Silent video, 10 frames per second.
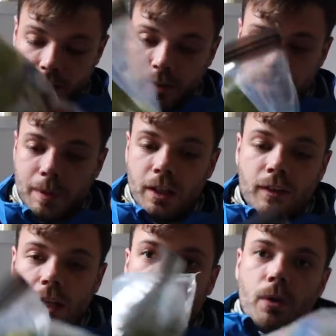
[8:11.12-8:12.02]
So
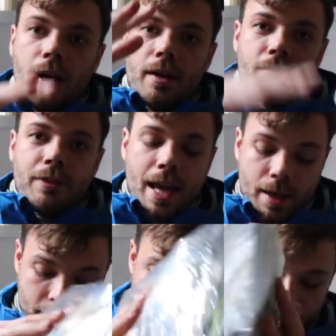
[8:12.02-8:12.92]
because that's quite a flat
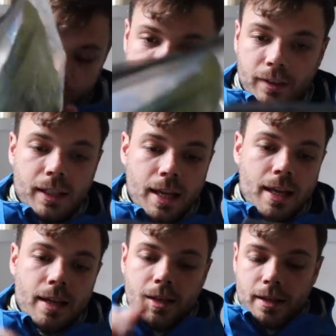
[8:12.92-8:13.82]
piece of
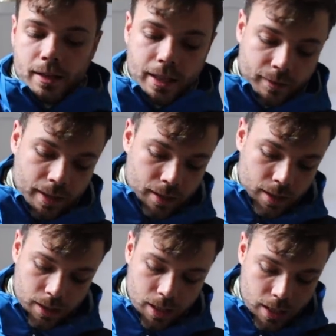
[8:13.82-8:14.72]
kit, that's then
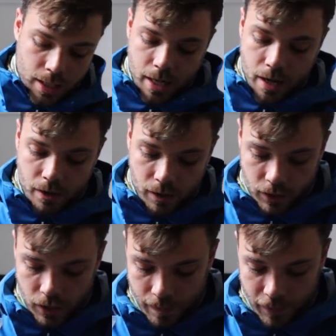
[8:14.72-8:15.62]
gonna kind of go on
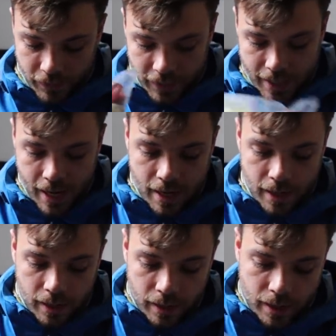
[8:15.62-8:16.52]
top of the tent
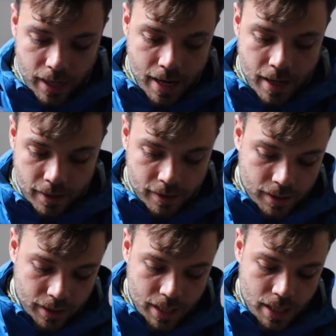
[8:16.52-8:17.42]
and
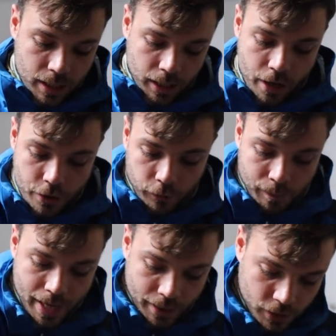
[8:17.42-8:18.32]
the clothes
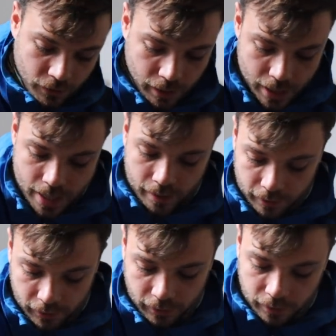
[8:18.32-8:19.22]
bag, just like
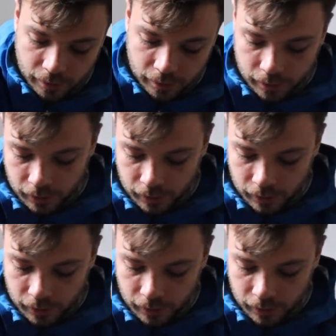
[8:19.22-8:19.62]
this.